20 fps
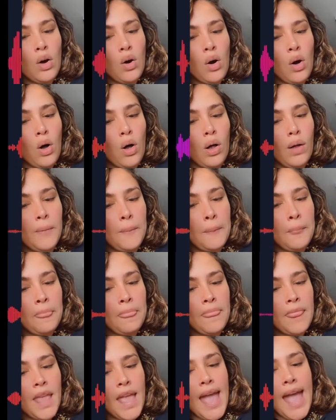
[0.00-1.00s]
call.
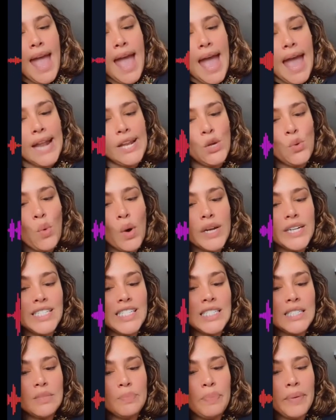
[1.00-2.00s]
And you want to
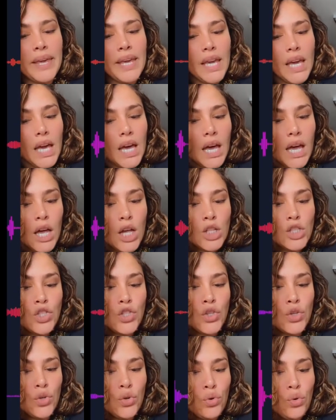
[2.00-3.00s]
speak
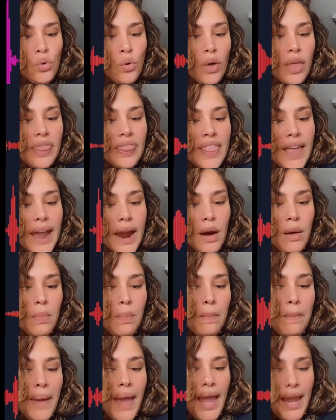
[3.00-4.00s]
to their
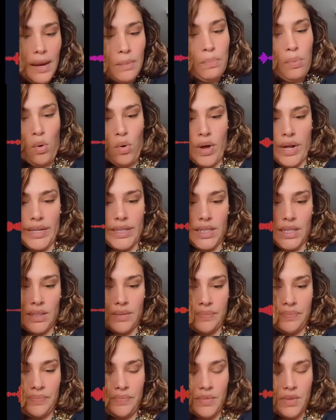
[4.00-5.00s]
pain
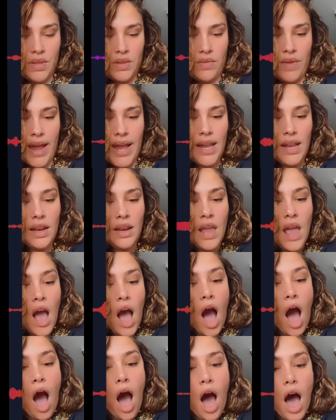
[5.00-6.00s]
points, right?
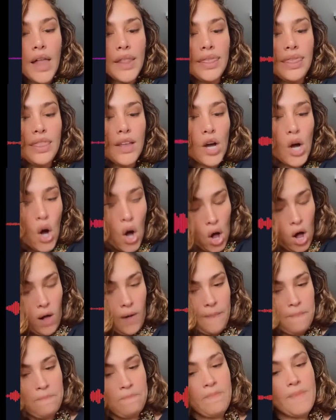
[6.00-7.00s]
On the
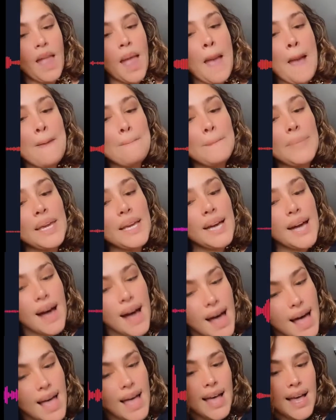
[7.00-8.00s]
call.
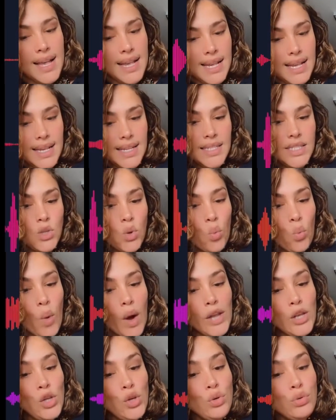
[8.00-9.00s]
Because
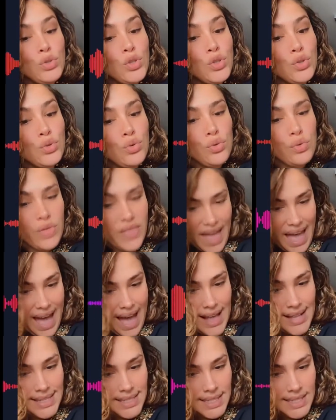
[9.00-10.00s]
when you do
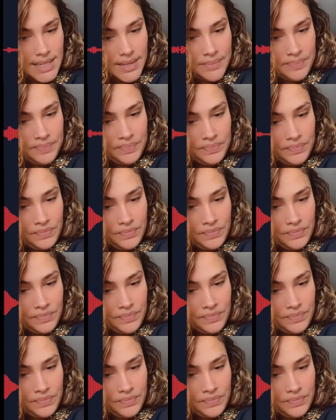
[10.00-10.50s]
that,